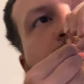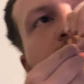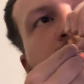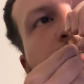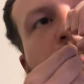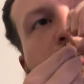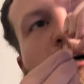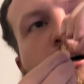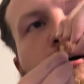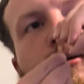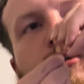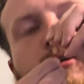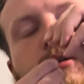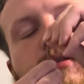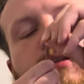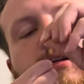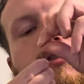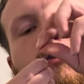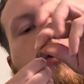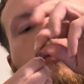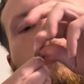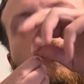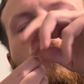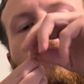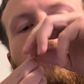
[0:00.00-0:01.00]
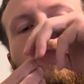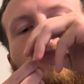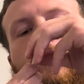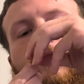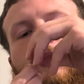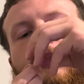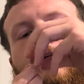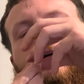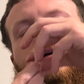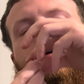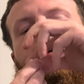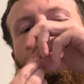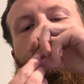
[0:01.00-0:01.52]
under this cork
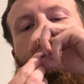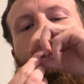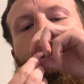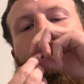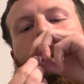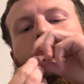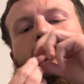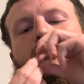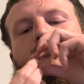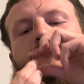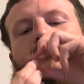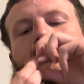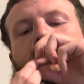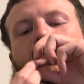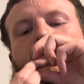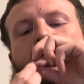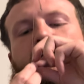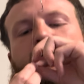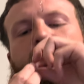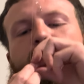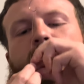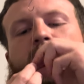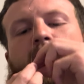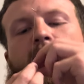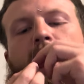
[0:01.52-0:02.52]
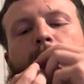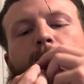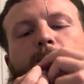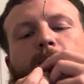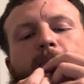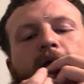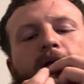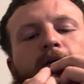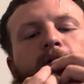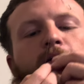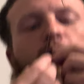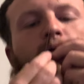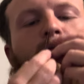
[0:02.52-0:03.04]
to keep that
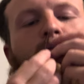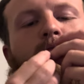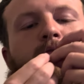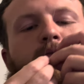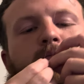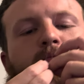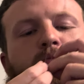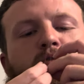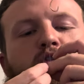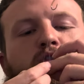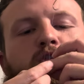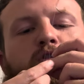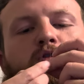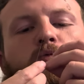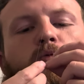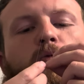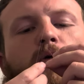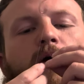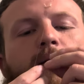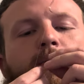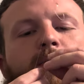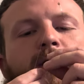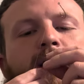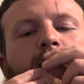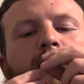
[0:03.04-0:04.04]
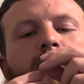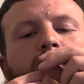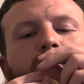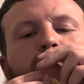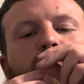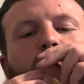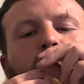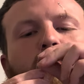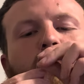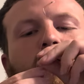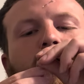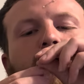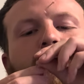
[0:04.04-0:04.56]
minnow from swimming
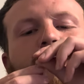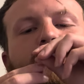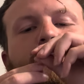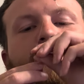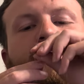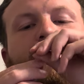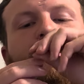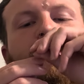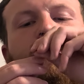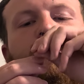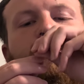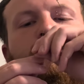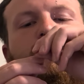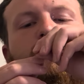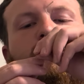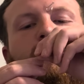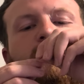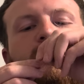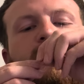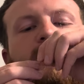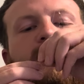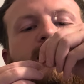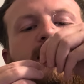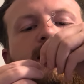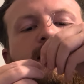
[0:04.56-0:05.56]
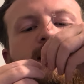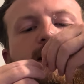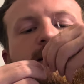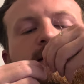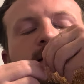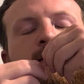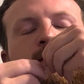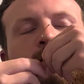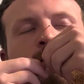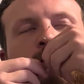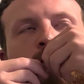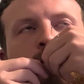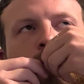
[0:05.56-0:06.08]
directly underneath
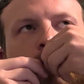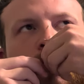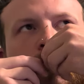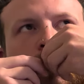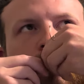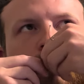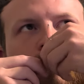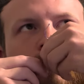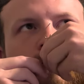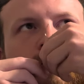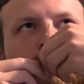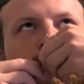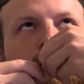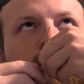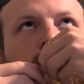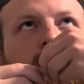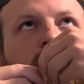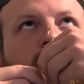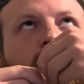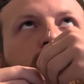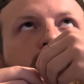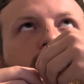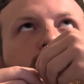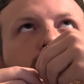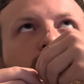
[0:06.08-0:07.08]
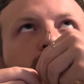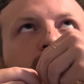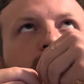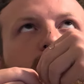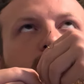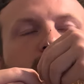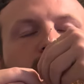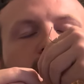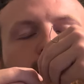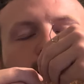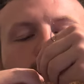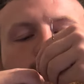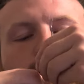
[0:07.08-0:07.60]

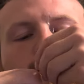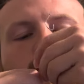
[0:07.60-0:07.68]
the